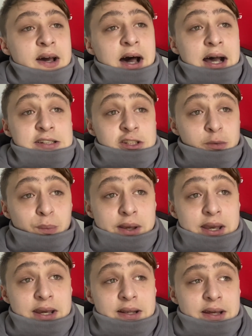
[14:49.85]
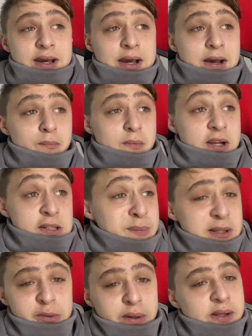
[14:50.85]
has tweeted, and he's
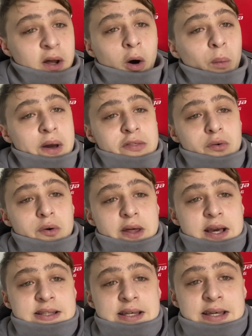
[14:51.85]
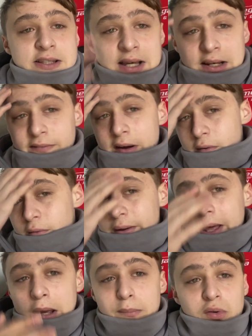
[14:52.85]
been tweeting the whole way through this. He has had very
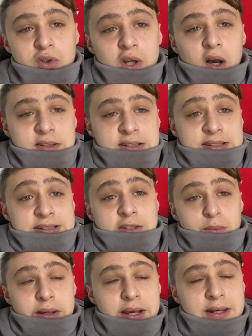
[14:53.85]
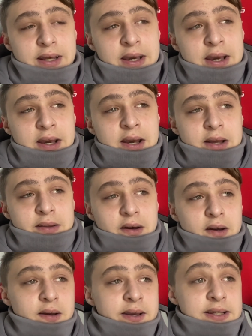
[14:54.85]
reliable sources. He tweeted
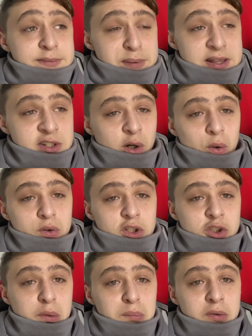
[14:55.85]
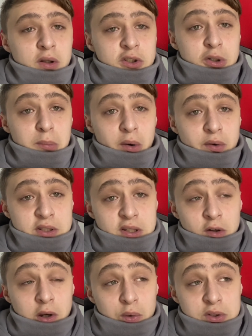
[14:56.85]
that he's been told that some owners are
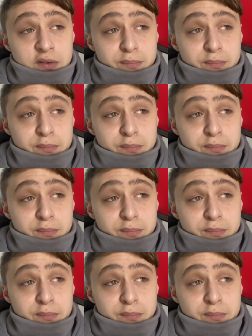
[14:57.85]
close to